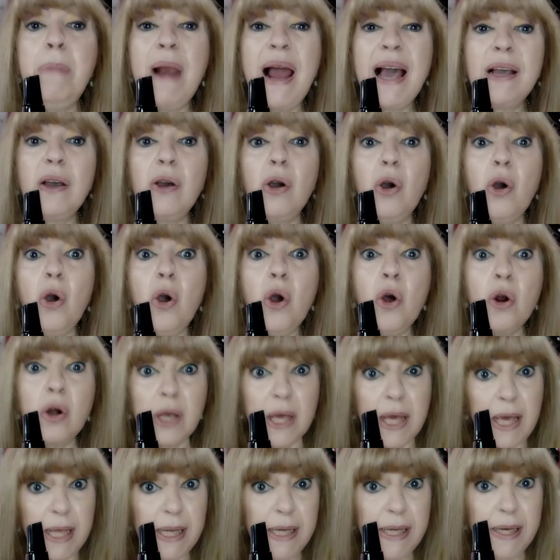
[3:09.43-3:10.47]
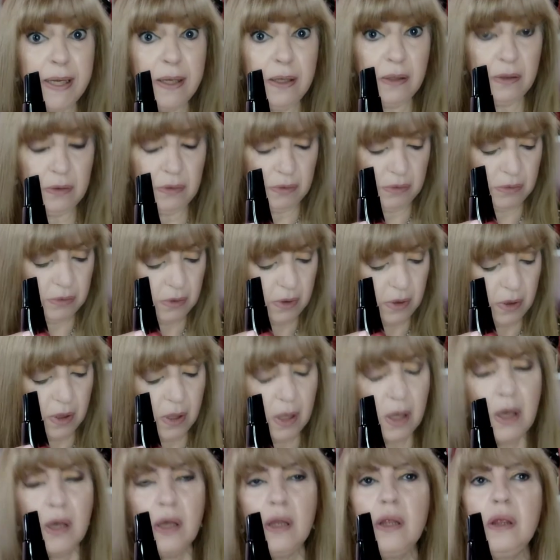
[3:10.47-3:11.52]
black orchid.
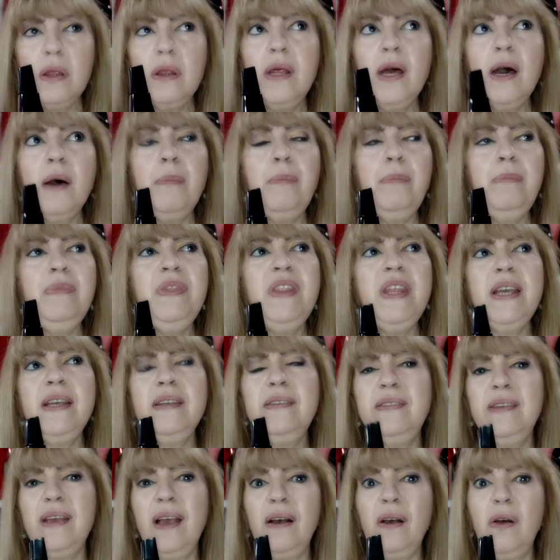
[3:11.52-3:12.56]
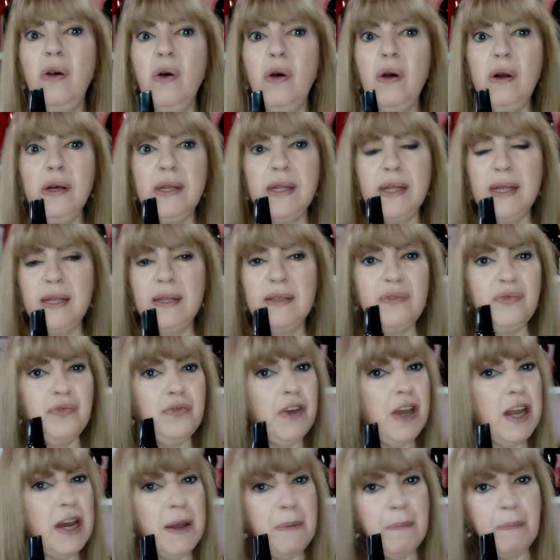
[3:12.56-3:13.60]
This accord is
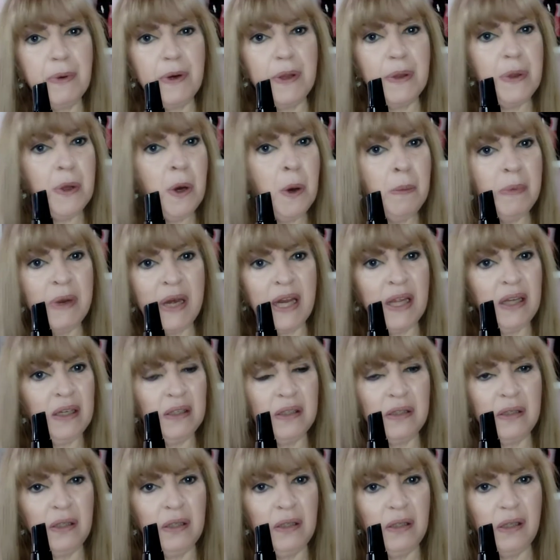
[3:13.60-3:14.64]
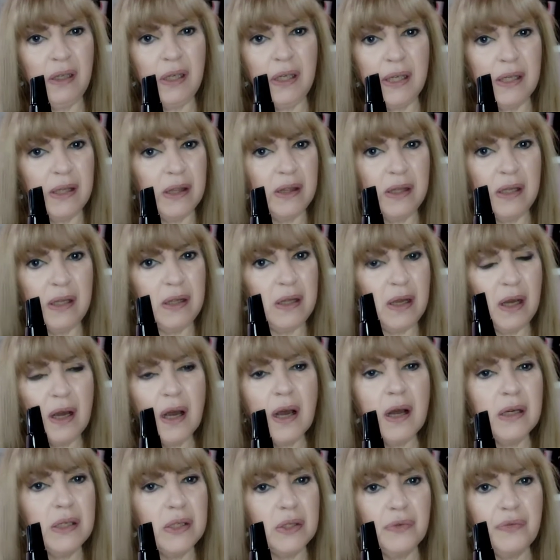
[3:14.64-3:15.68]
very predominant in the
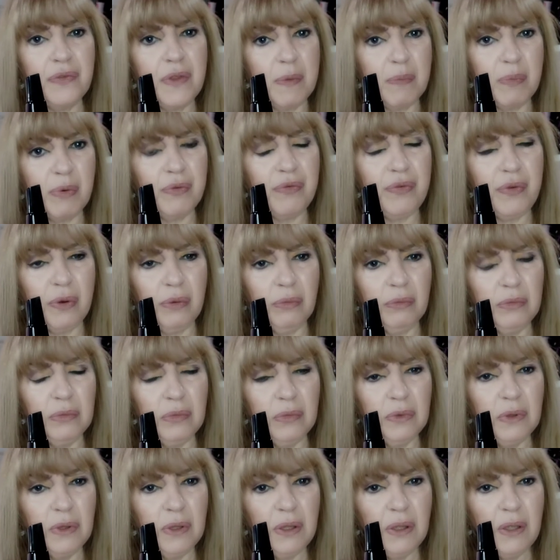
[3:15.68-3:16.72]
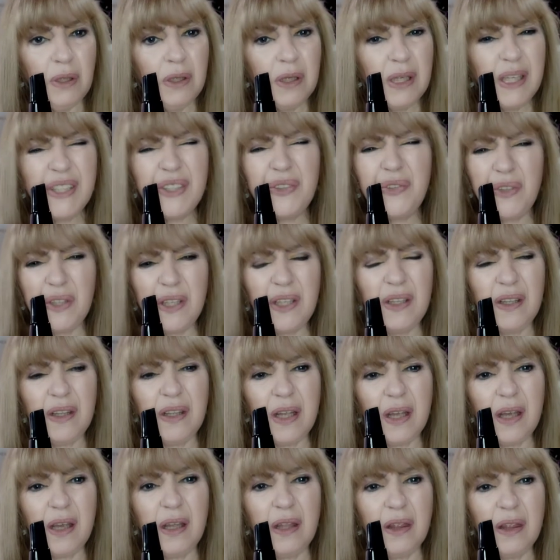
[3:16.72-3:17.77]
heart of the perfume.
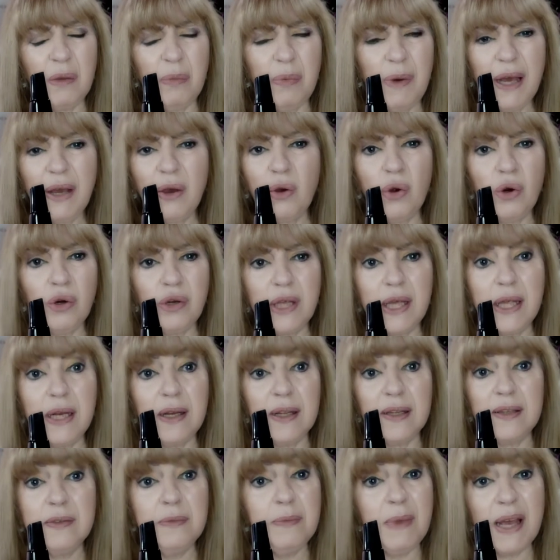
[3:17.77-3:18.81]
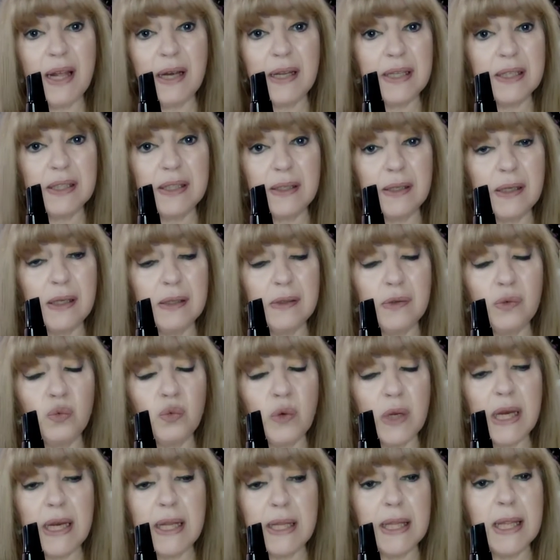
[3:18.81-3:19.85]
The black orchid smell is
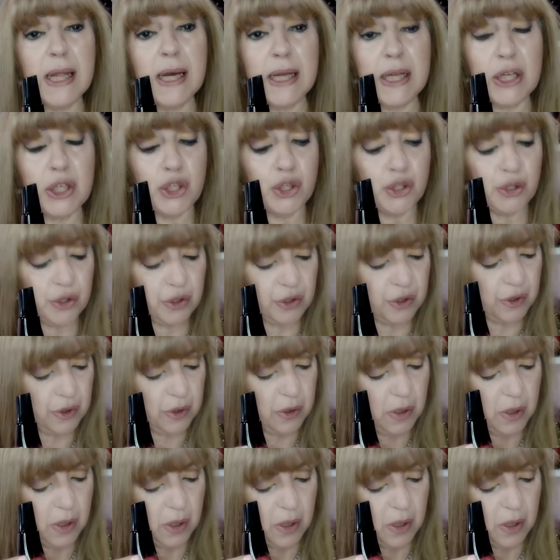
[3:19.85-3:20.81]
really delicious.